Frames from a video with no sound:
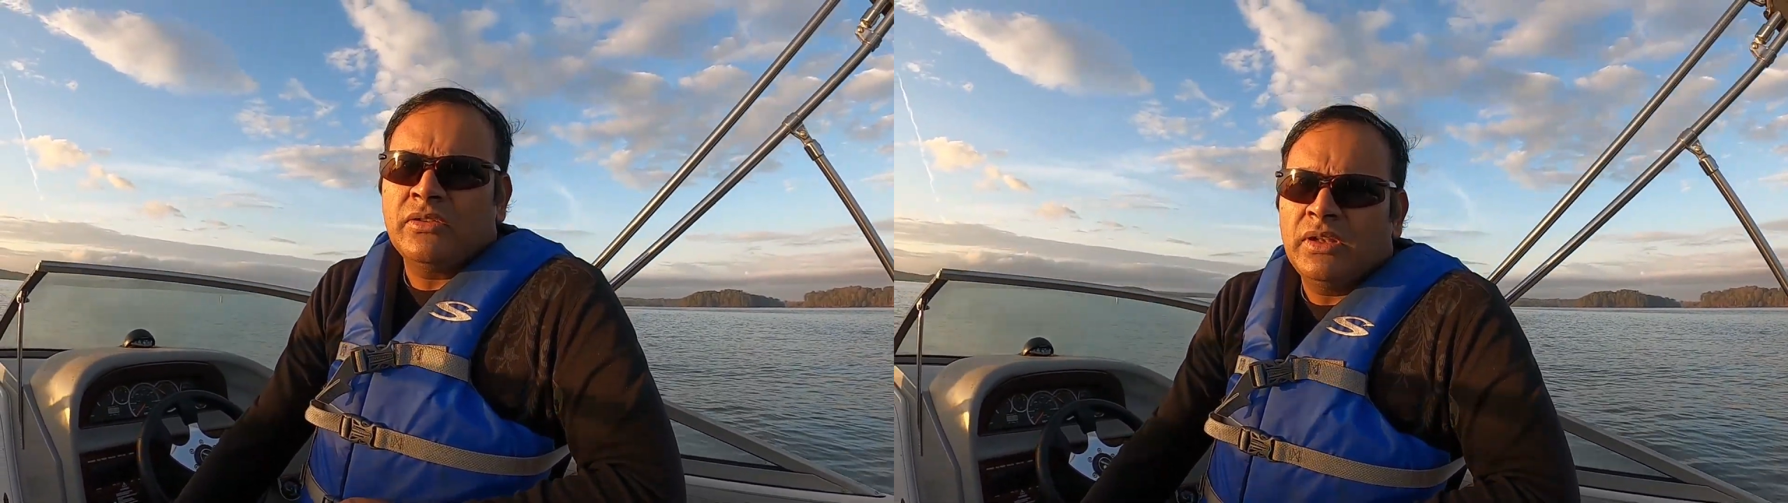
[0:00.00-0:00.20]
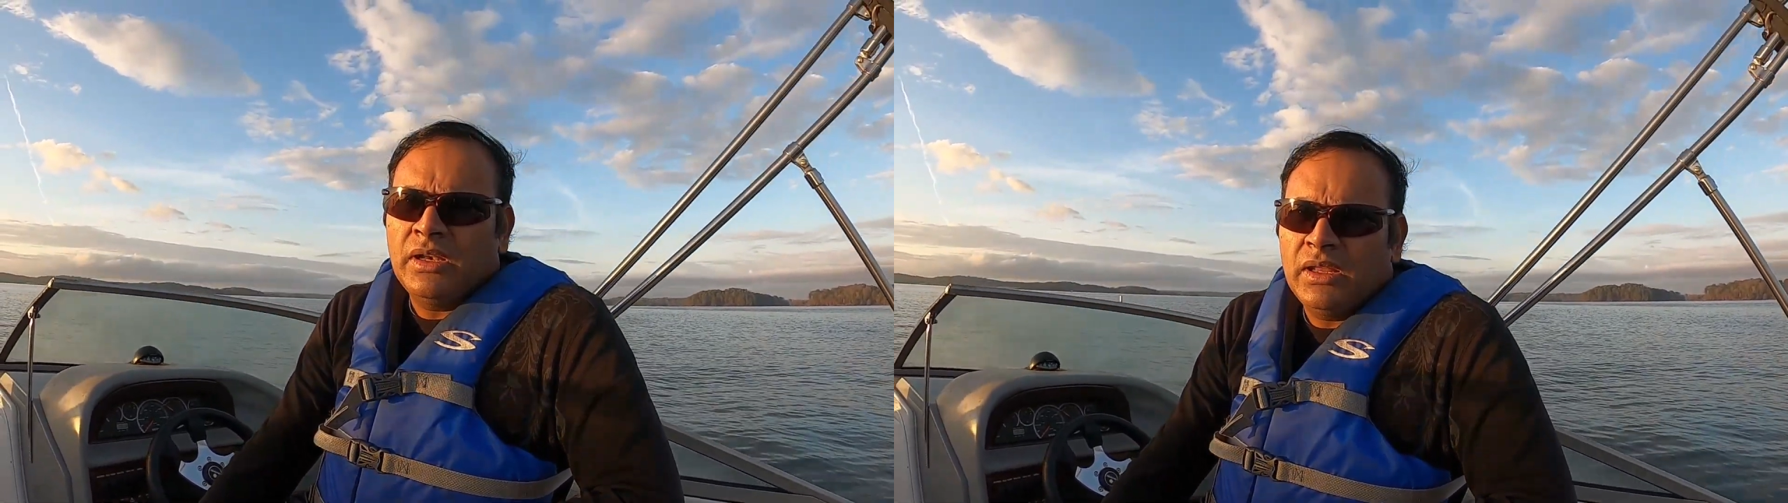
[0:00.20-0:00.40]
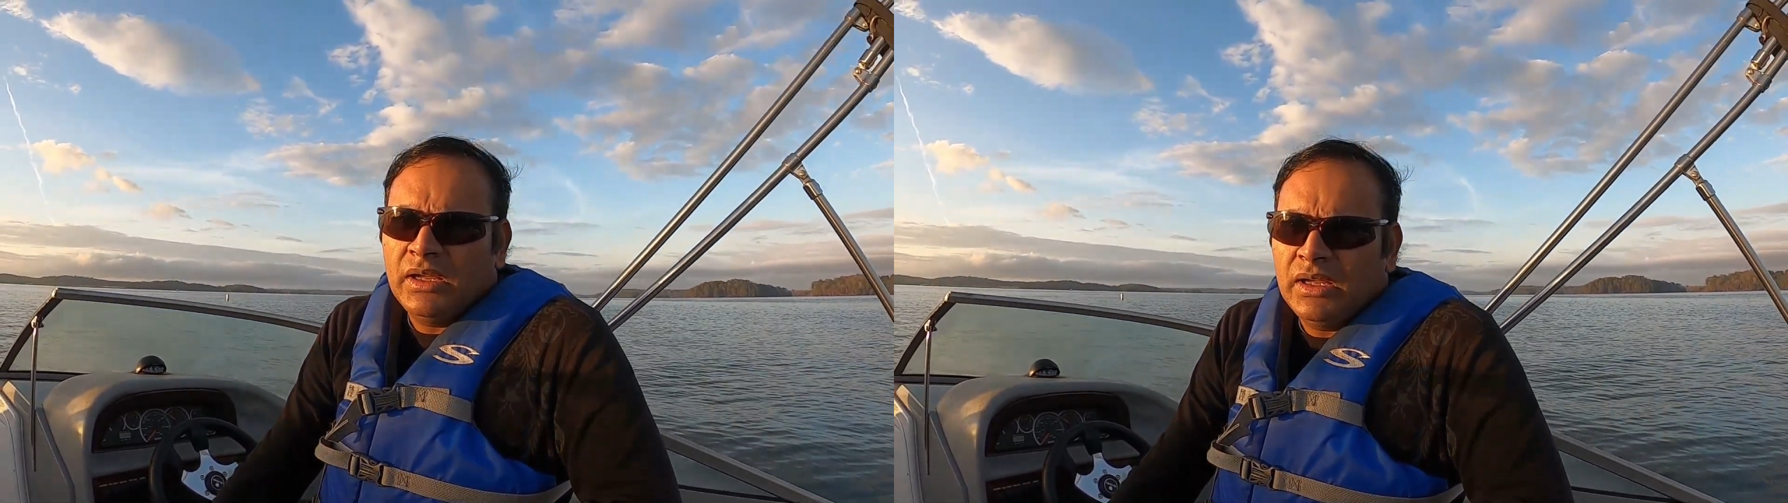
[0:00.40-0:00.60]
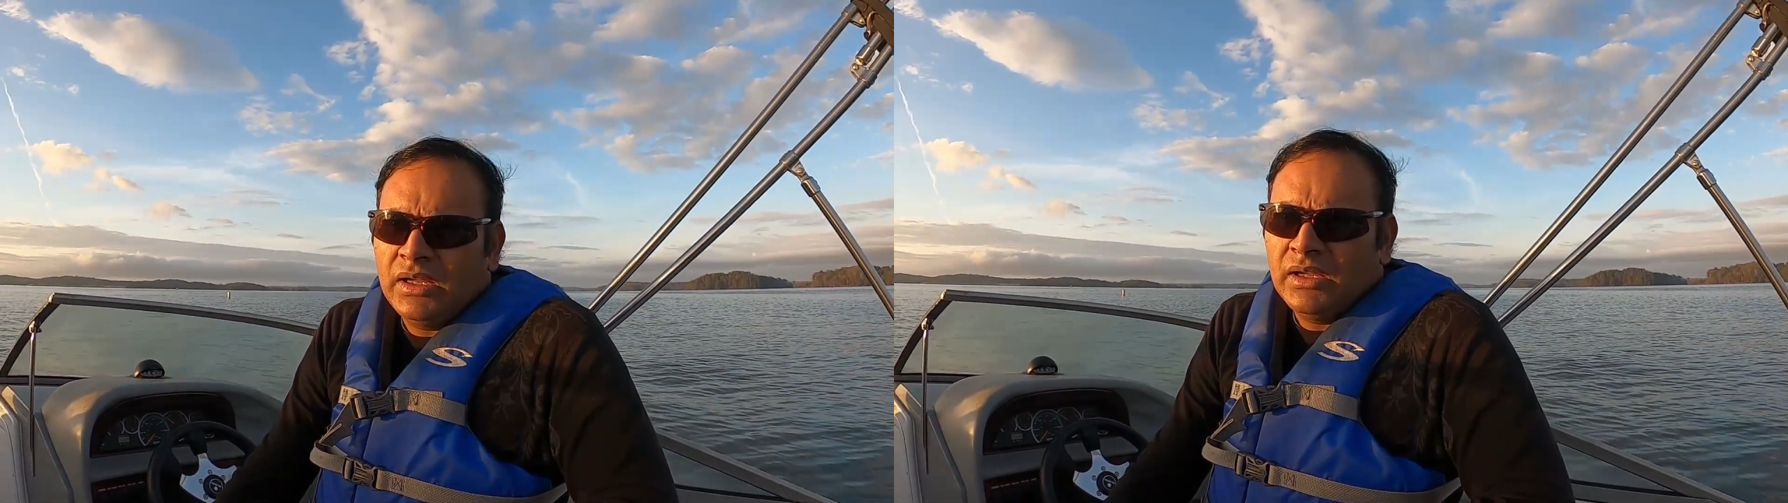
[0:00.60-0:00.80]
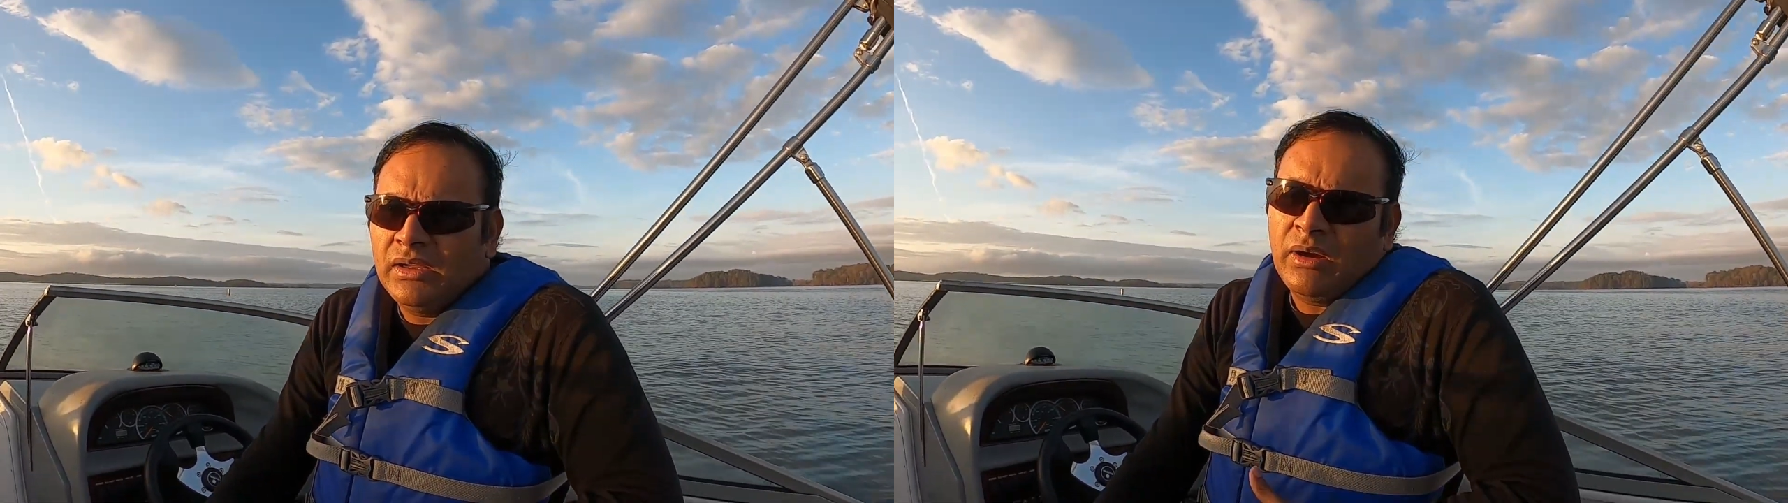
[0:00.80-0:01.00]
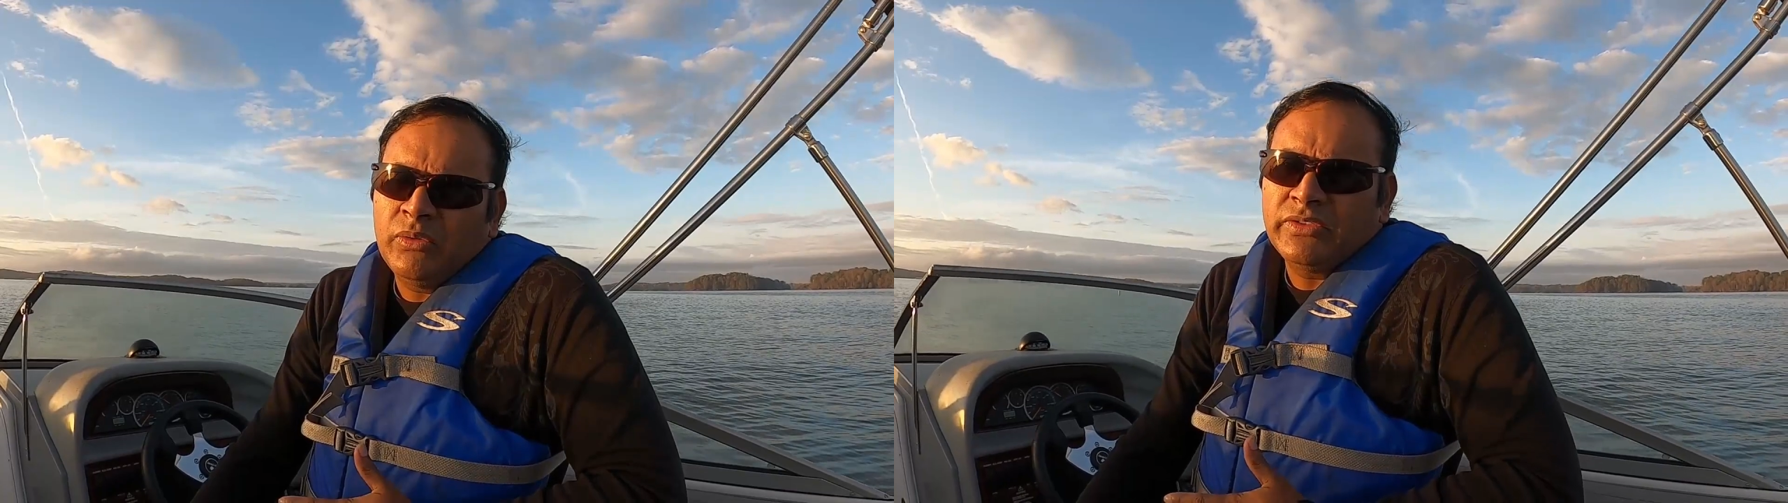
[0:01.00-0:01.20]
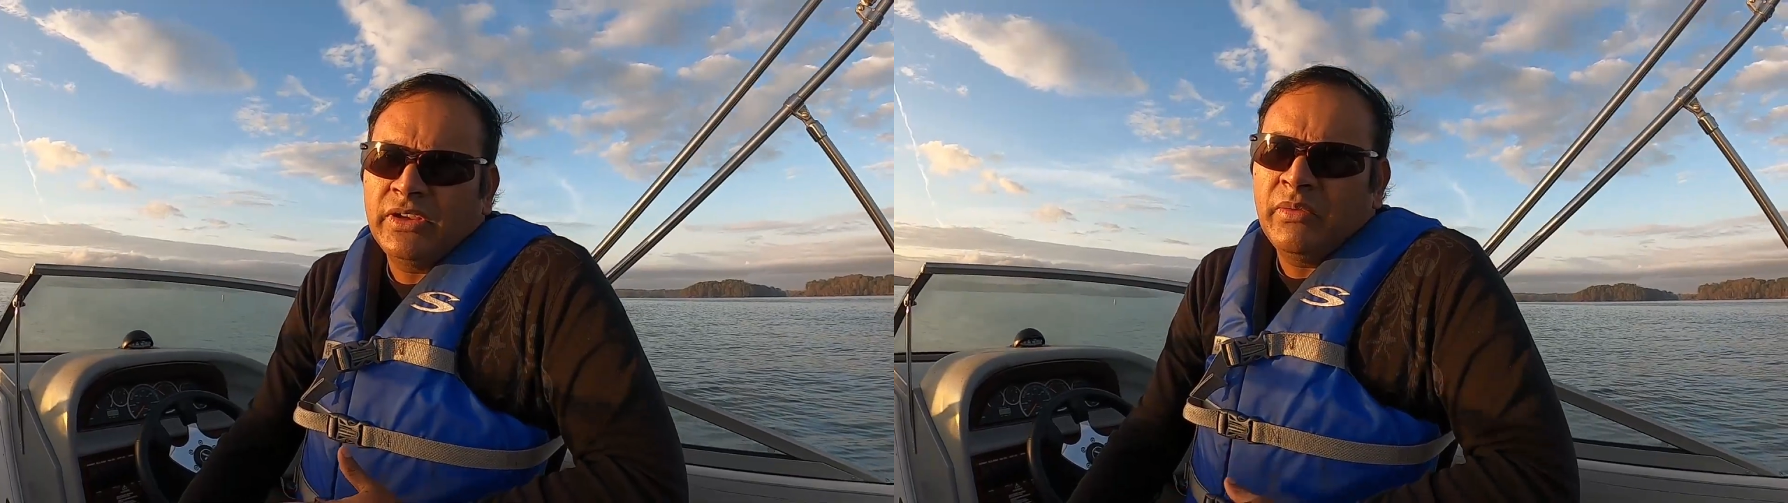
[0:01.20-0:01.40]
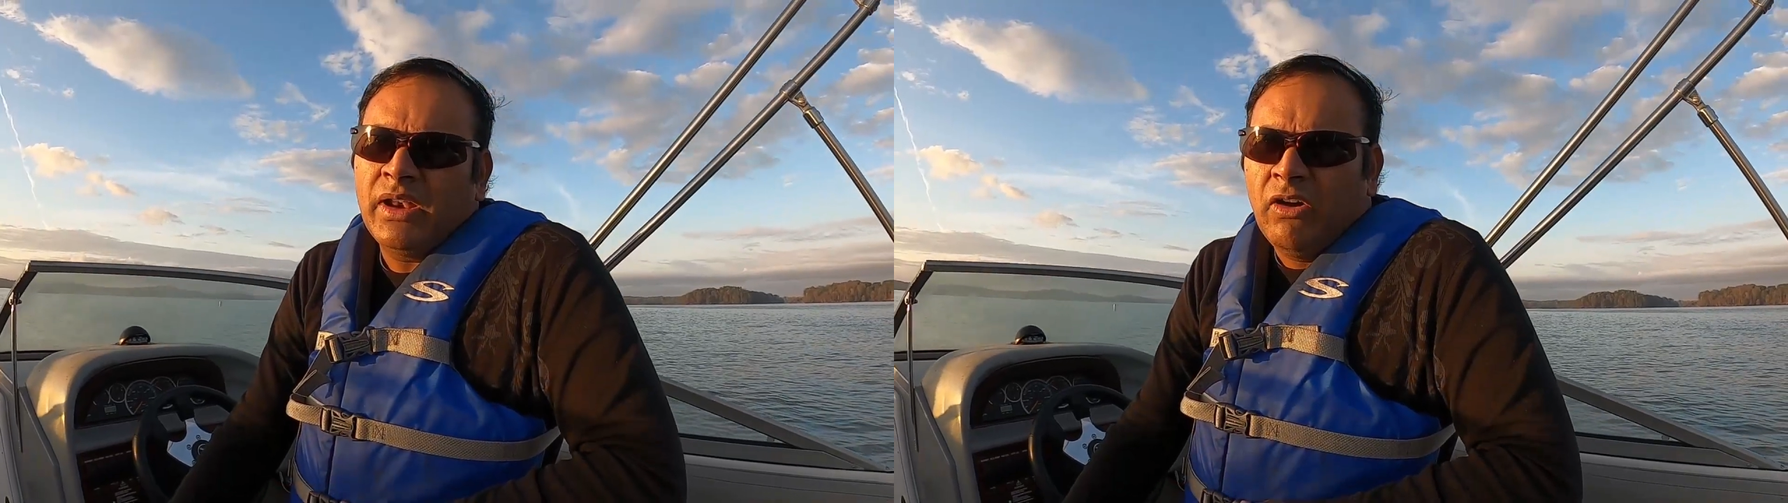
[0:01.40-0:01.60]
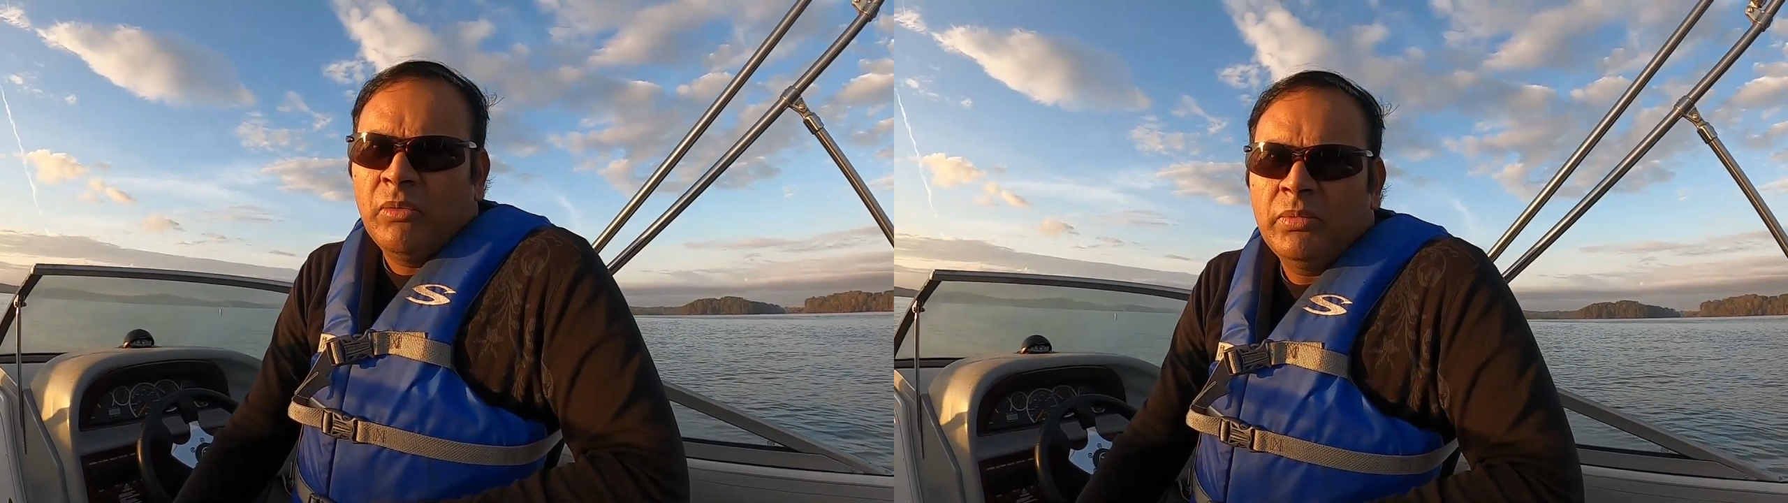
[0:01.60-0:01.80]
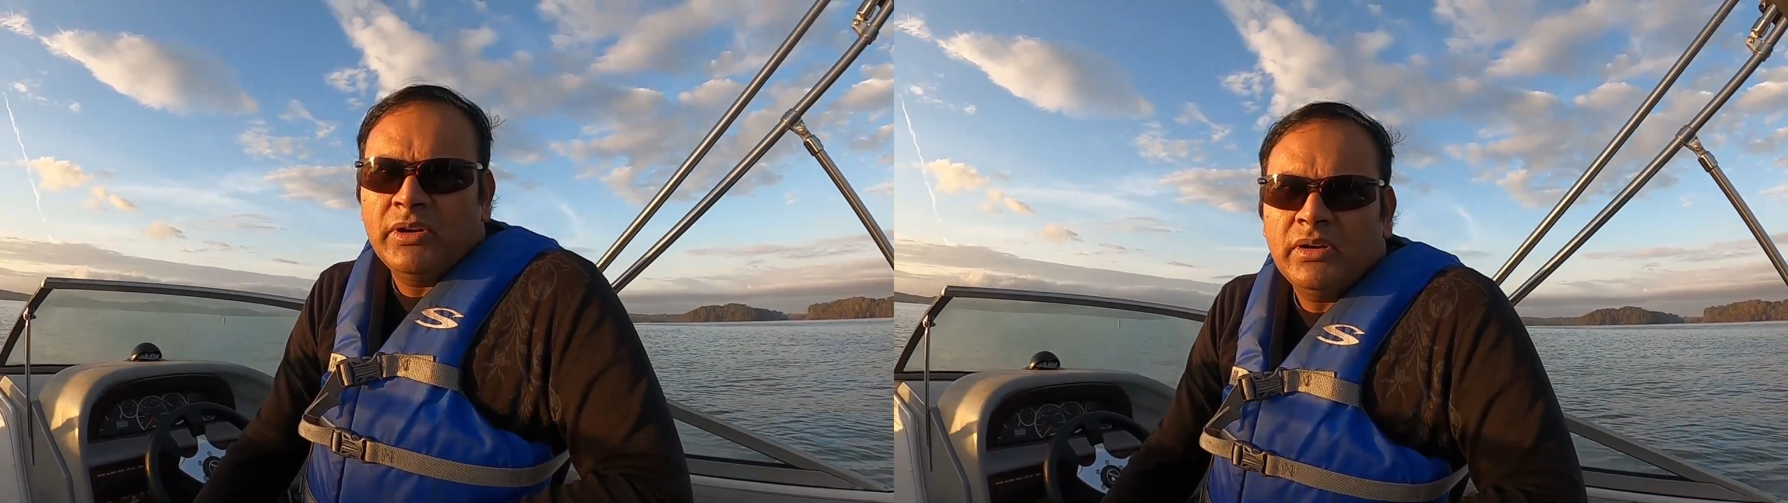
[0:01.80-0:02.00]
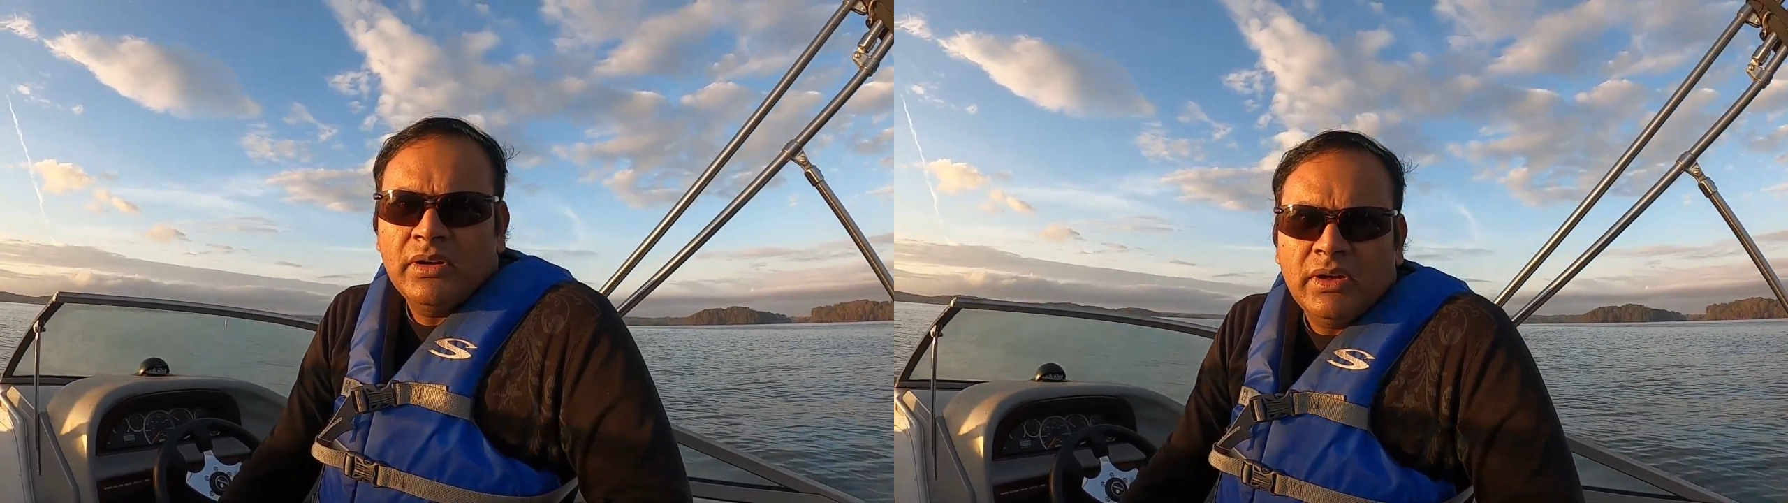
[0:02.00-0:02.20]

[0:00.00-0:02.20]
till I would say even November,